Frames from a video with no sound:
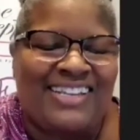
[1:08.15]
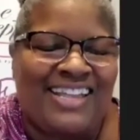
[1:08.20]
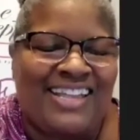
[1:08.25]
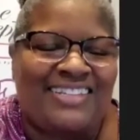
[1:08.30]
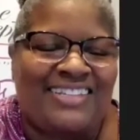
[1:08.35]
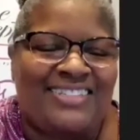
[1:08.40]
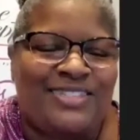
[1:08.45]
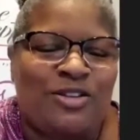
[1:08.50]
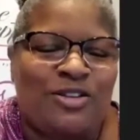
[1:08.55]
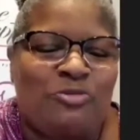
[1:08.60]

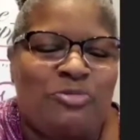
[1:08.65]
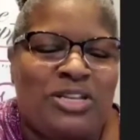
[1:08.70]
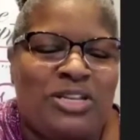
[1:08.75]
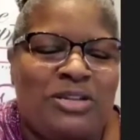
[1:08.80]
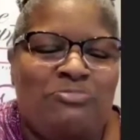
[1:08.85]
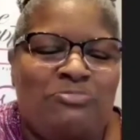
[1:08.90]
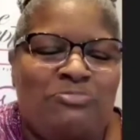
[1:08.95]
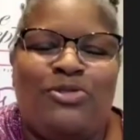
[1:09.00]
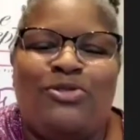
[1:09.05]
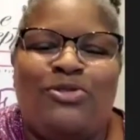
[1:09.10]
And so
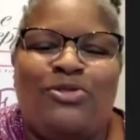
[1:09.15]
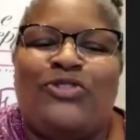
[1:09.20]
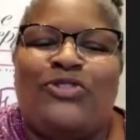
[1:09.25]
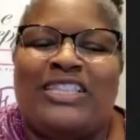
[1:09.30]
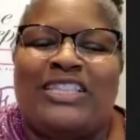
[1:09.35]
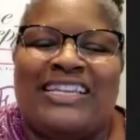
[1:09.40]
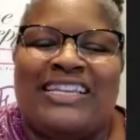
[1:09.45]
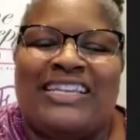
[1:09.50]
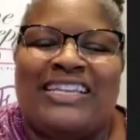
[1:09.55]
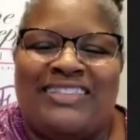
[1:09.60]
many
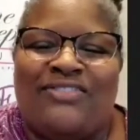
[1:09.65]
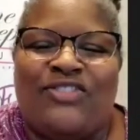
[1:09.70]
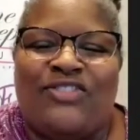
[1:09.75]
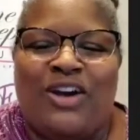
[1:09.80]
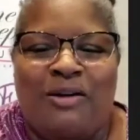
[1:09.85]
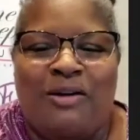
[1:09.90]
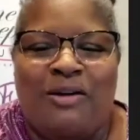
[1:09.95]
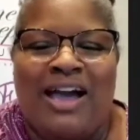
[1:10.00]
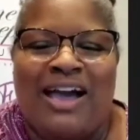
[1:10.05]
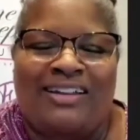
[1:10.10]
beautiful things have
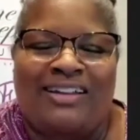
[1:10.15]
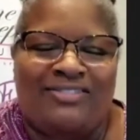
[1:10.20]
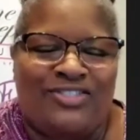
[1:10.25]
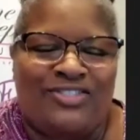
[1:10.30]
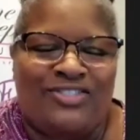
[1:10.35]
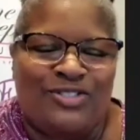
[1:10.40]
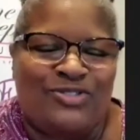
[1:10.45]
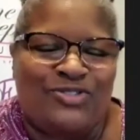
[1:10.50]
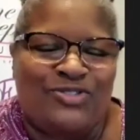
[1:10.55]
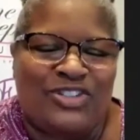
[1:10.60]
come out of
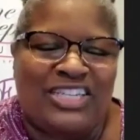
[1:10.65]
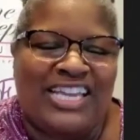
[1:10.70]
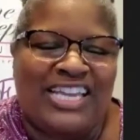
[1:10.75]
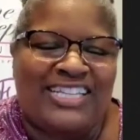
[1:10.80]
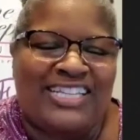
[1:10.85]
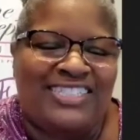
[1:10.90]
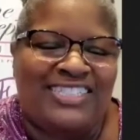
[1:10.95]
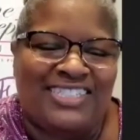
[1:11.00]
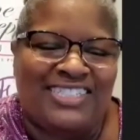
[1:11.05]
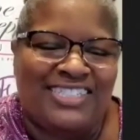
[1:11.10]
those
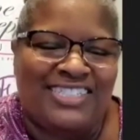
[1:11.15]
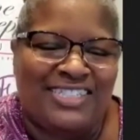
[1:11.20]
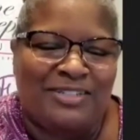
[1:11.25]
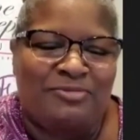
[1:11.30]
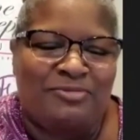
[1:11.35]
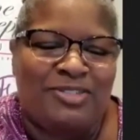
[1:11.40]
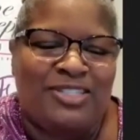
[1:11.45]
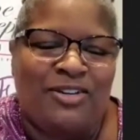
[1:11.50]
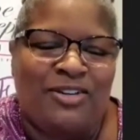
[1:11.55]
relationships.